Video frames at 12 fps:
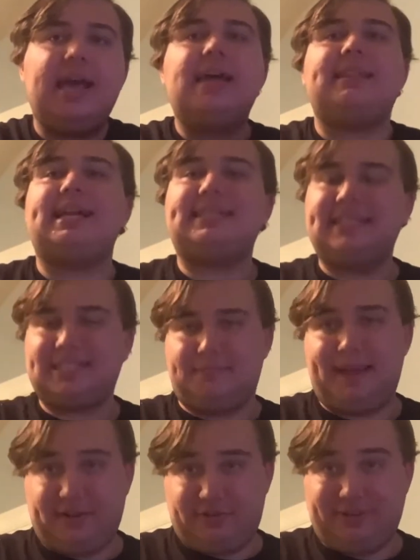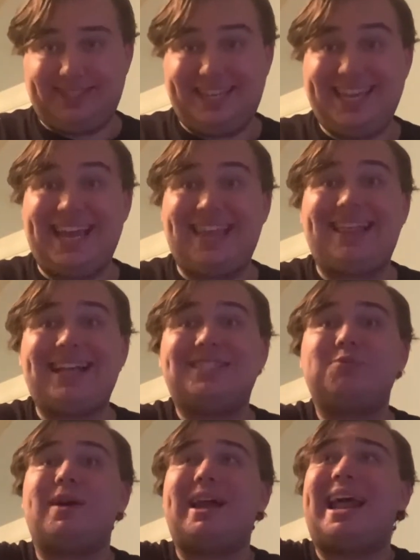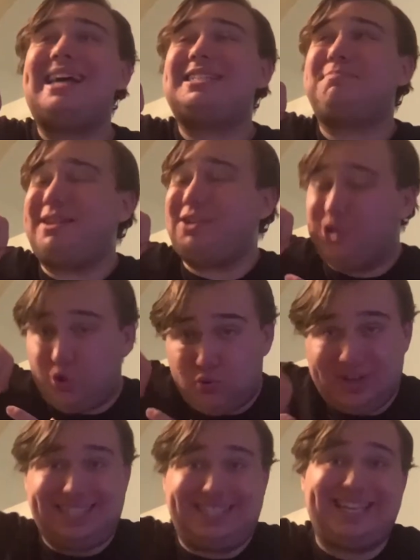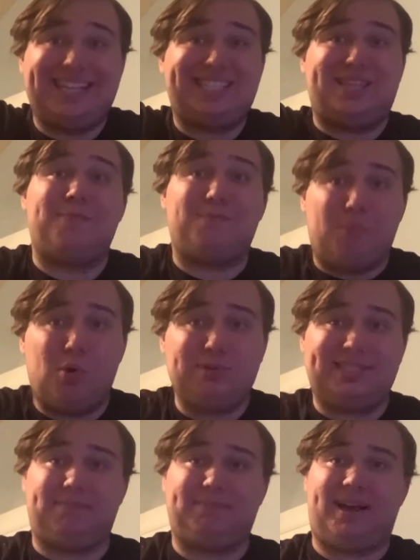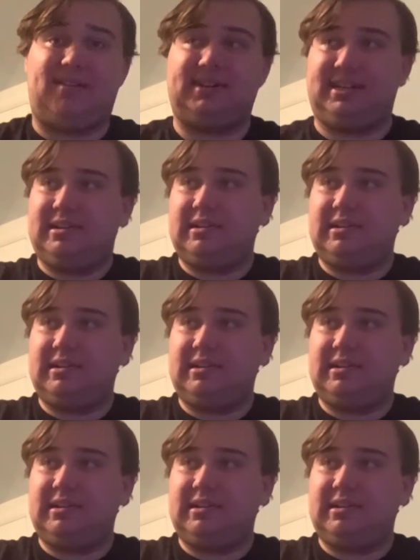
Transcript: That's its main critique, and that's what has been criticized the most about it.